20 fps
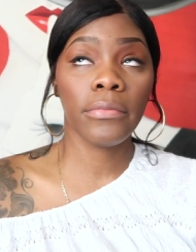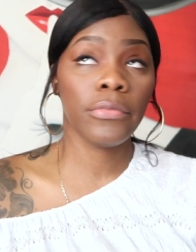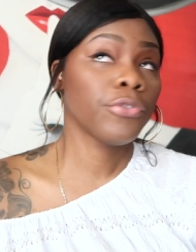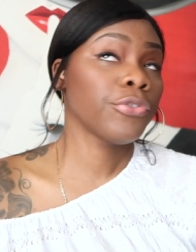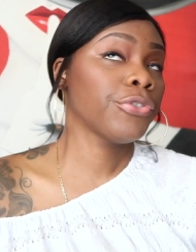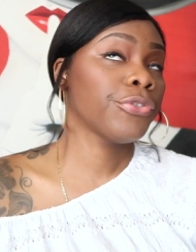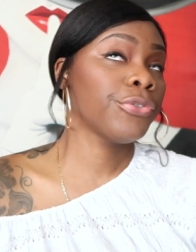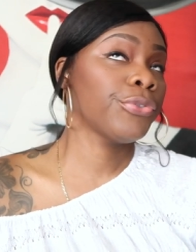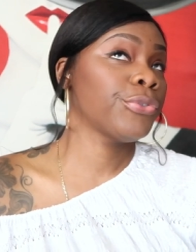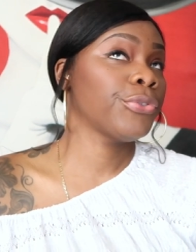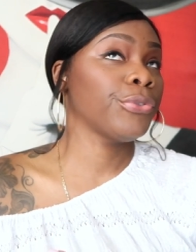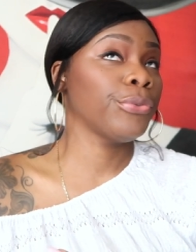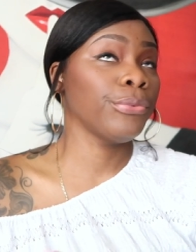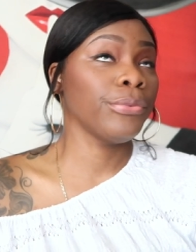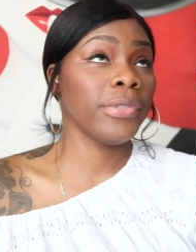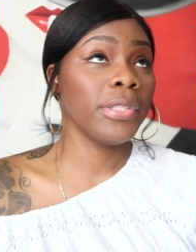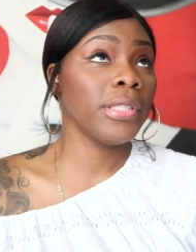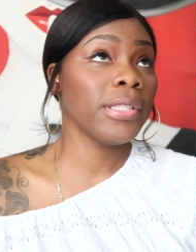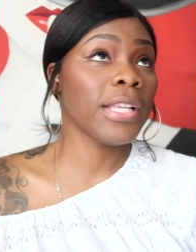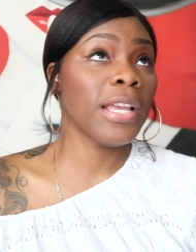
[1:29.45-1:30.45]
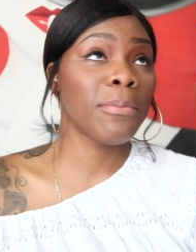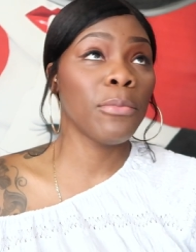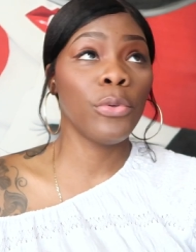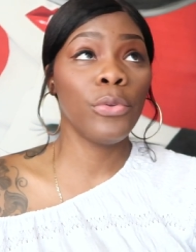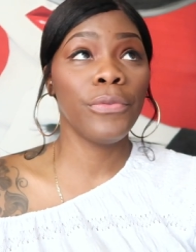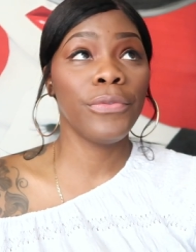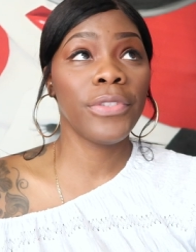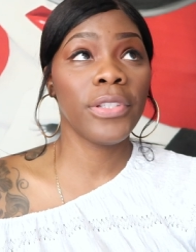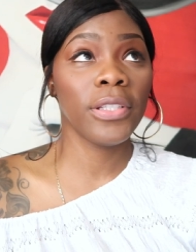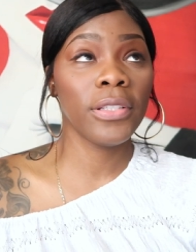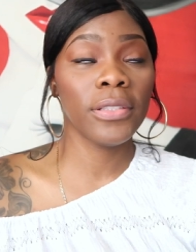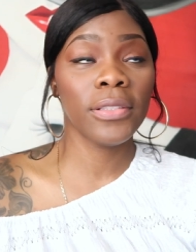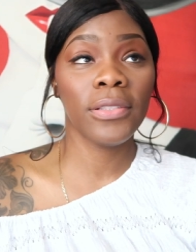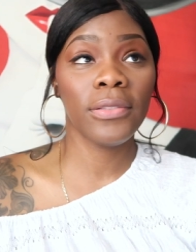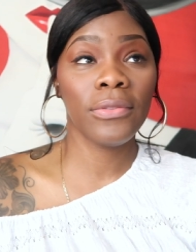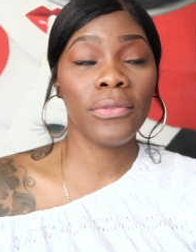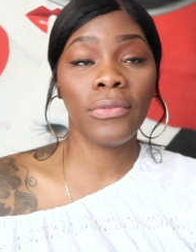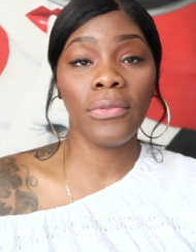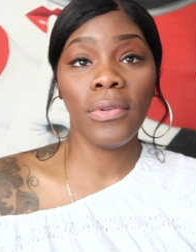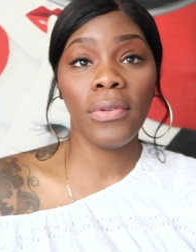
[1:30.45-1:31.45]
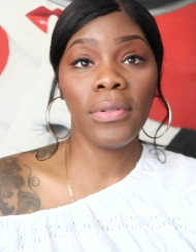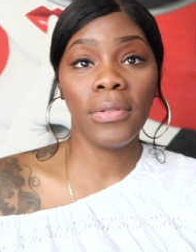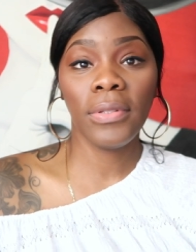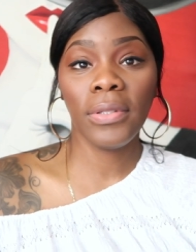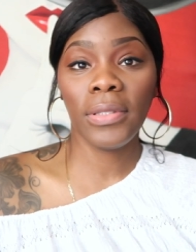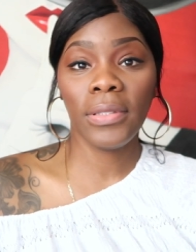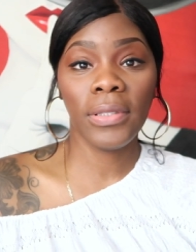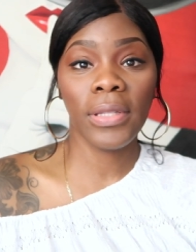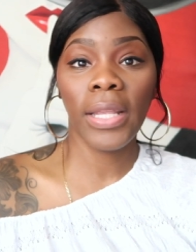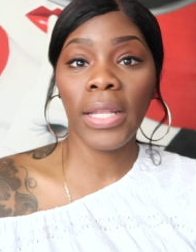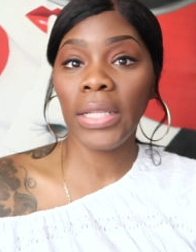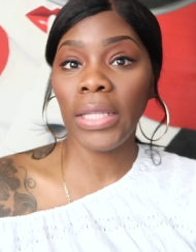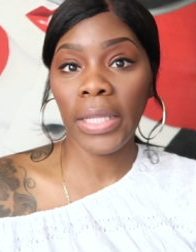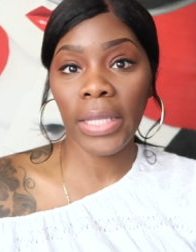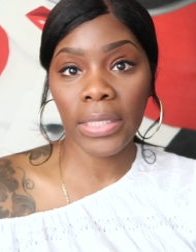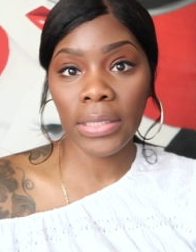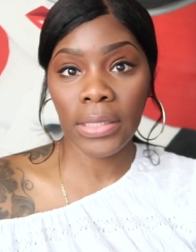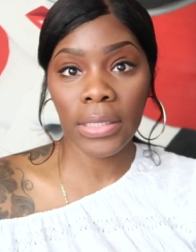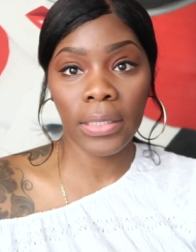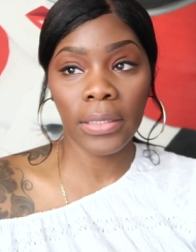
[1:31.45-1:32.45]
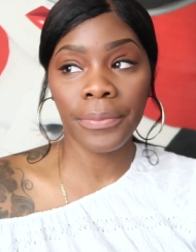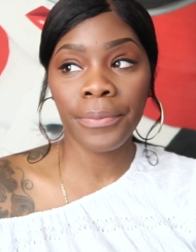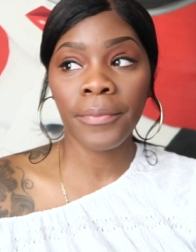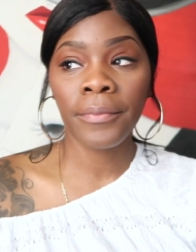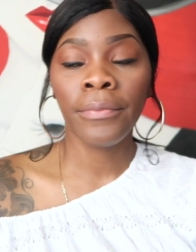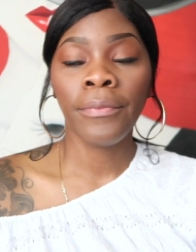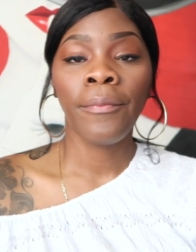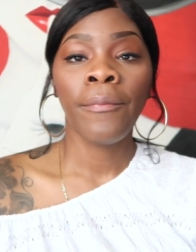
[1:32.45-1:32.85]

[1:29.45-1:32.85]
shoot, since I moved to Atlanta.